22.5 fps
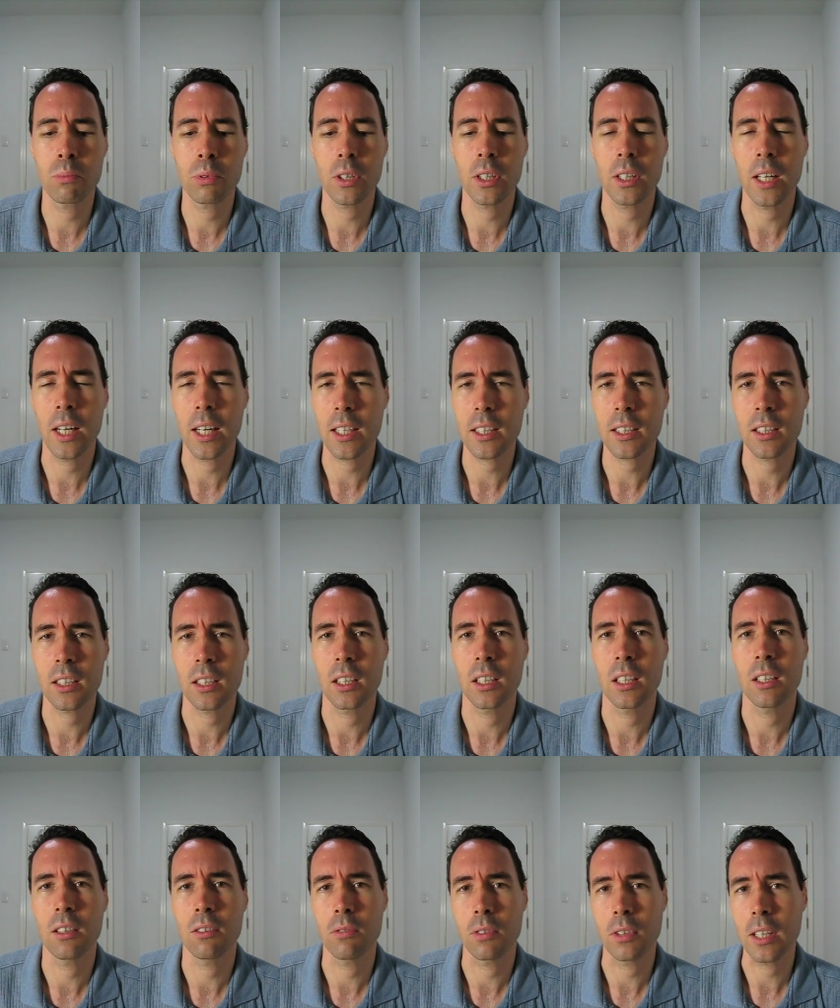pretty
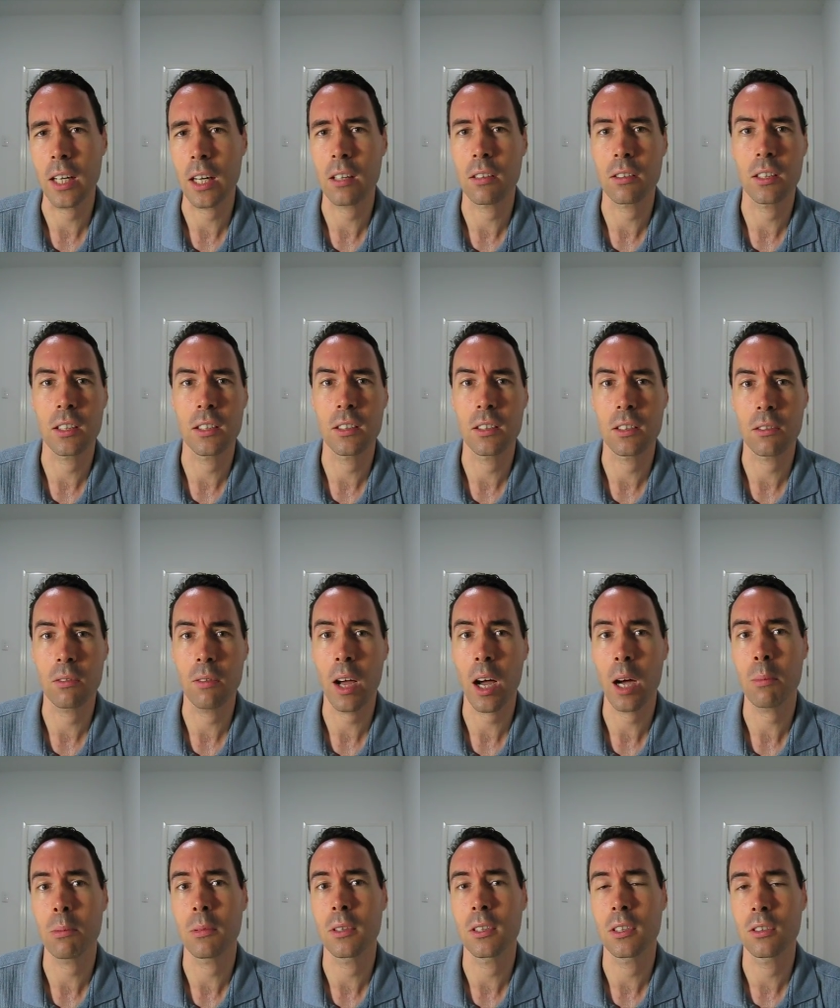nasty fatalities that have
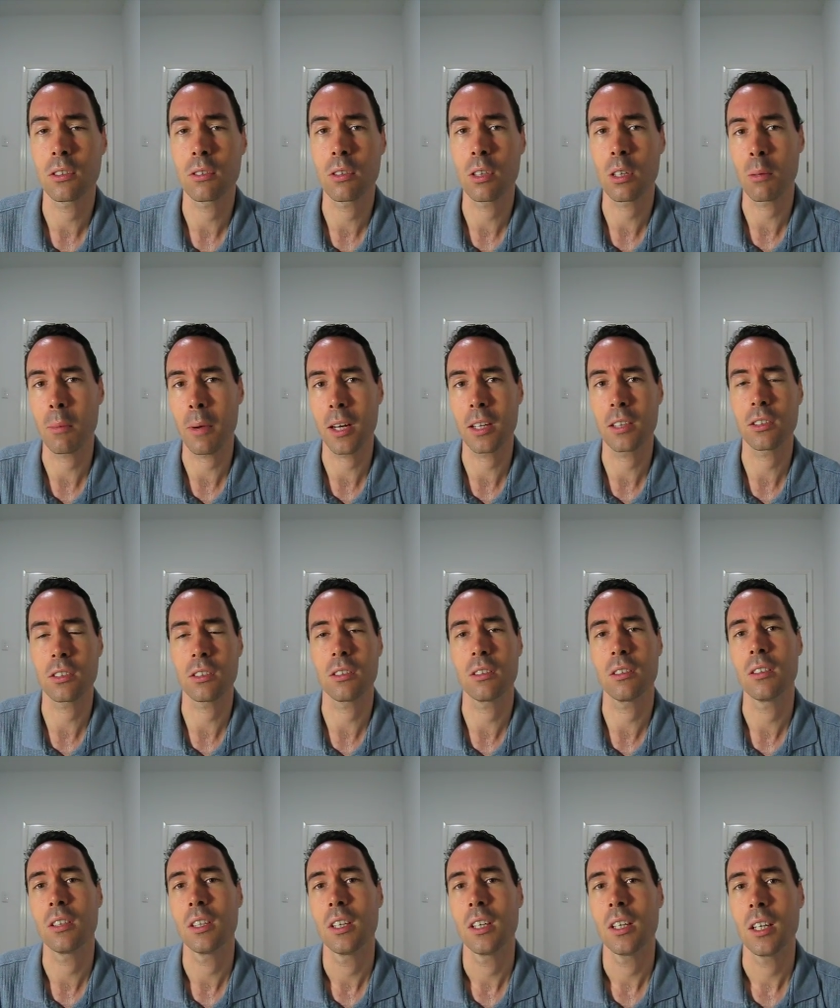happened, as you can
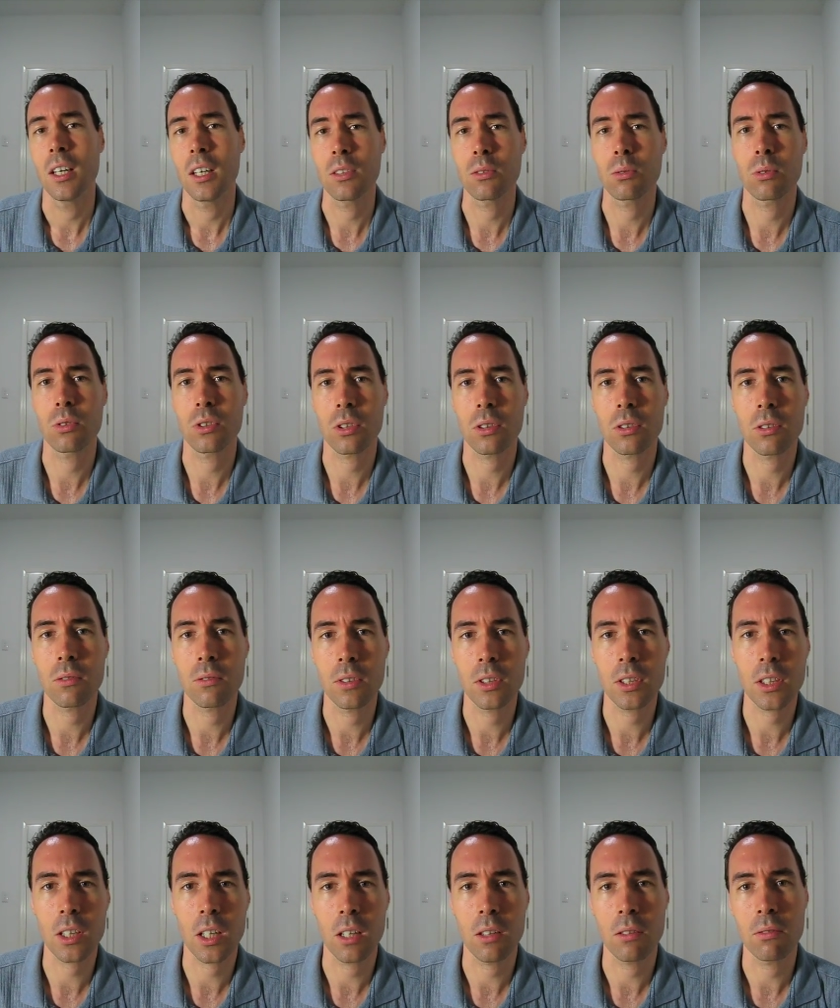imagine, as a result of this
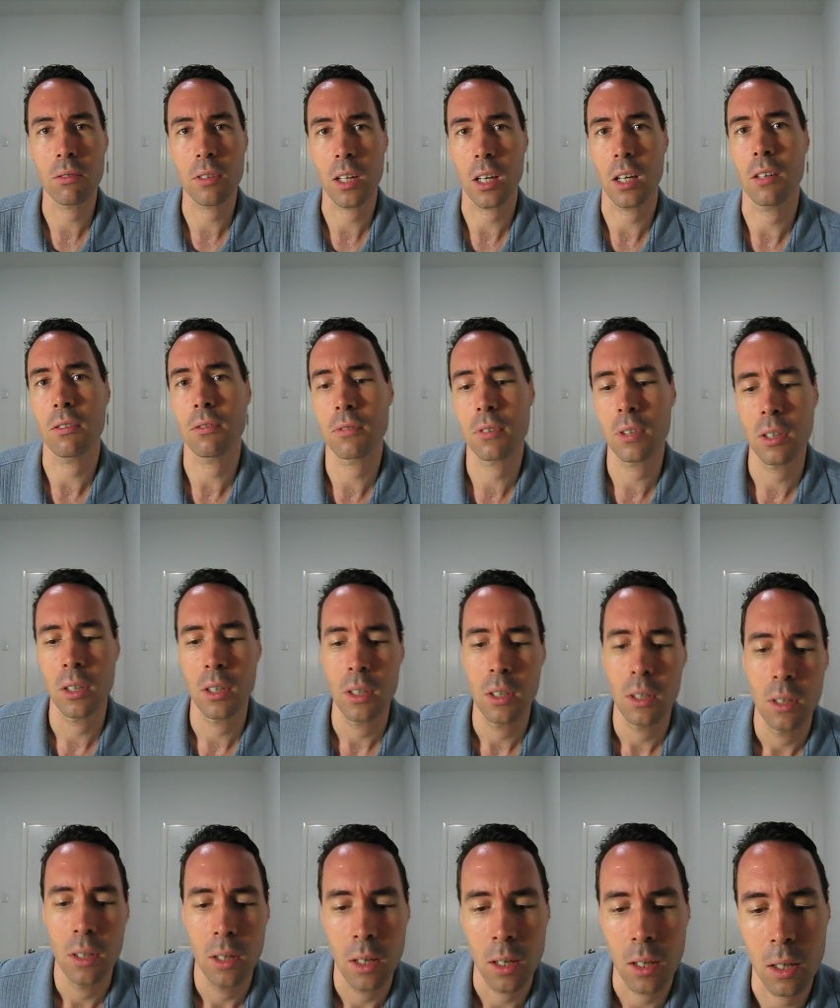kind of theft.
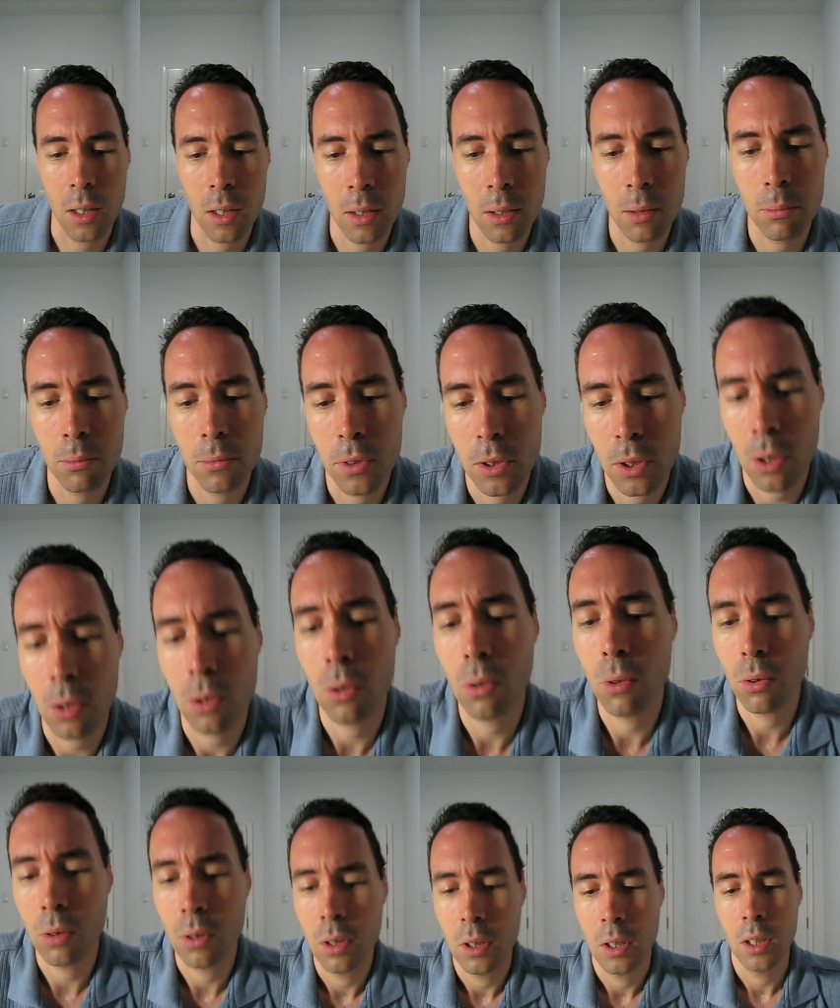
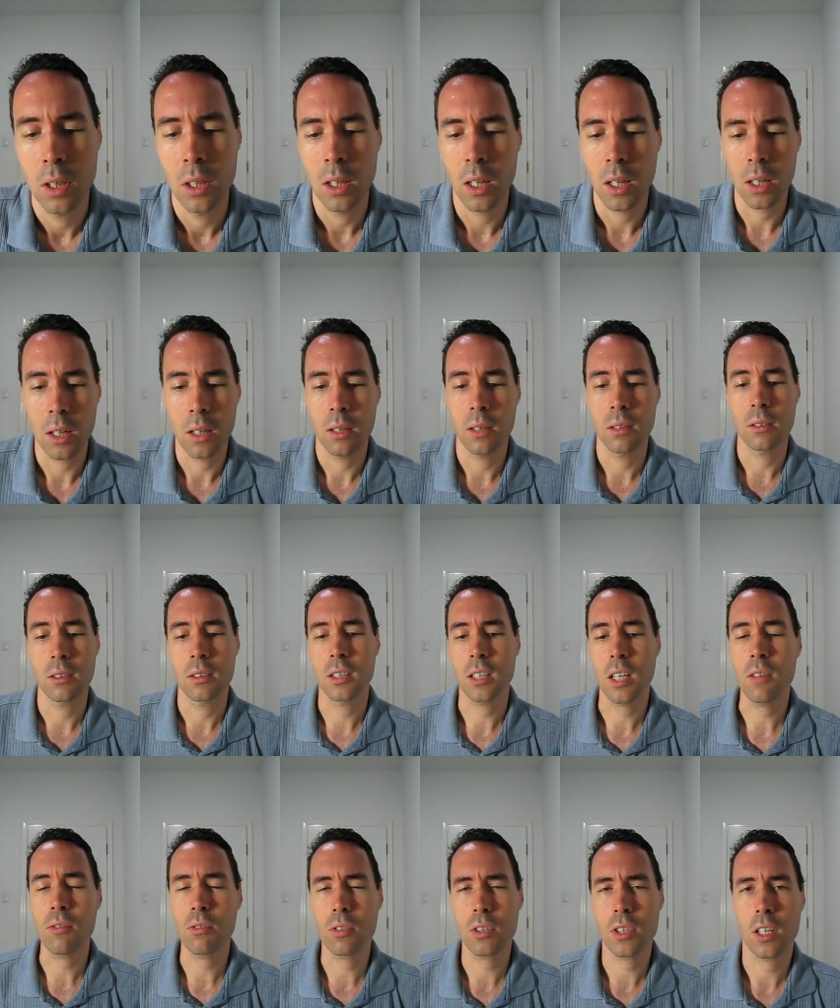So
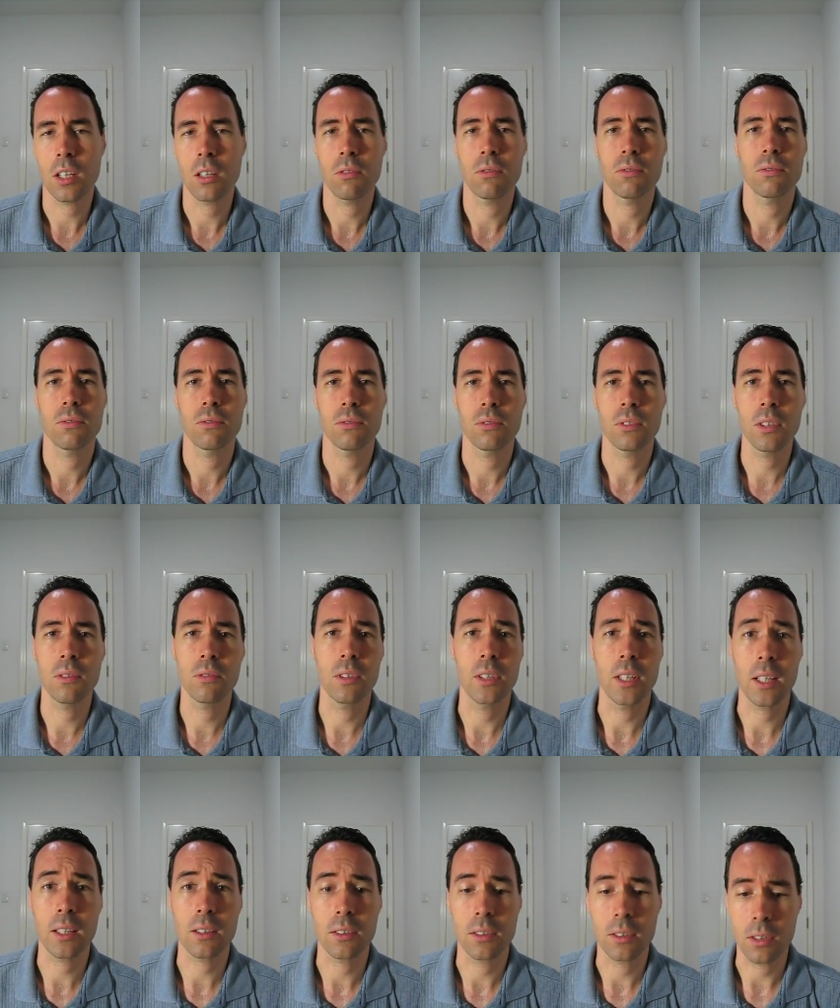save yourself, leave the
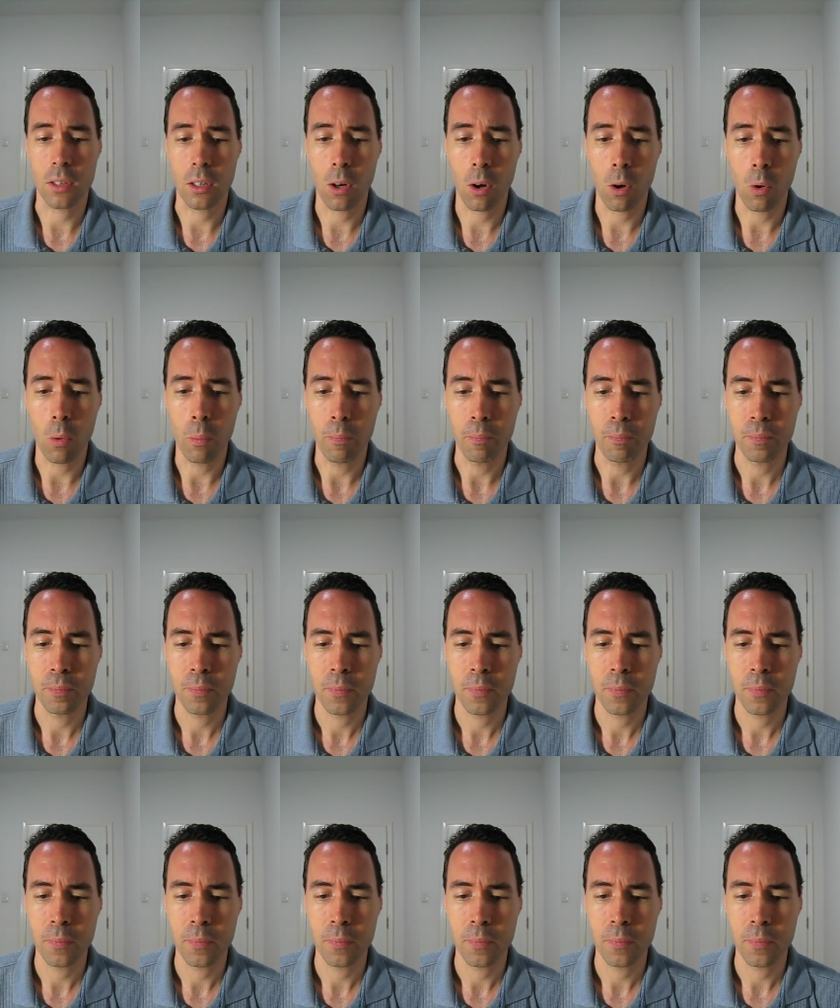necklace at home.